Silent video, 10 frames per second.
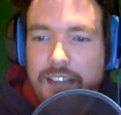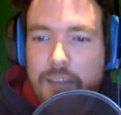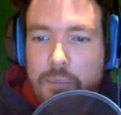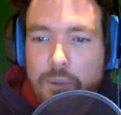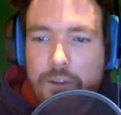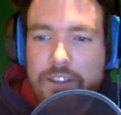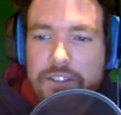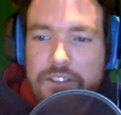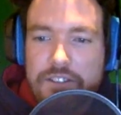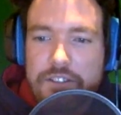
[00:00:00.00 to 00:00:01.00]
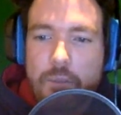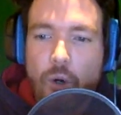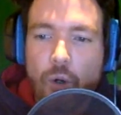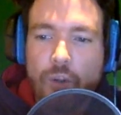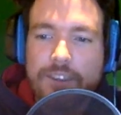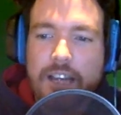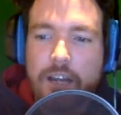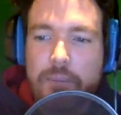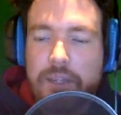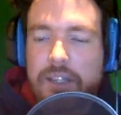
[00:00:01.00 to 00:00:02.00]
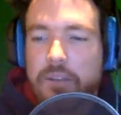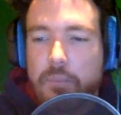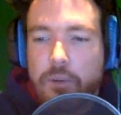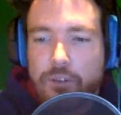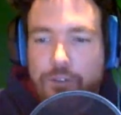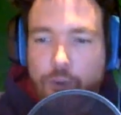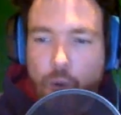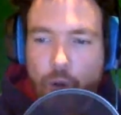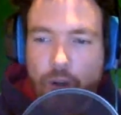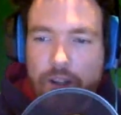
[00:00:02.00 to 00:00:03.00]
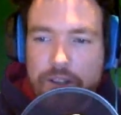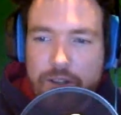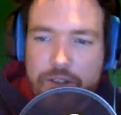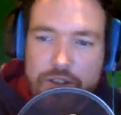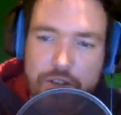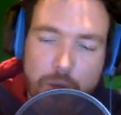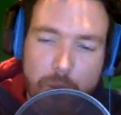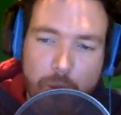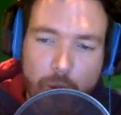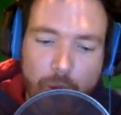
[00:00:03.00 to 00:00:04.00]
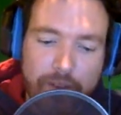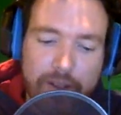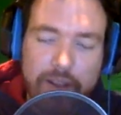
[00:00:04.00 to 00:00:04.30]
Emperor thinks it's a mold zombie before it turns into a mold.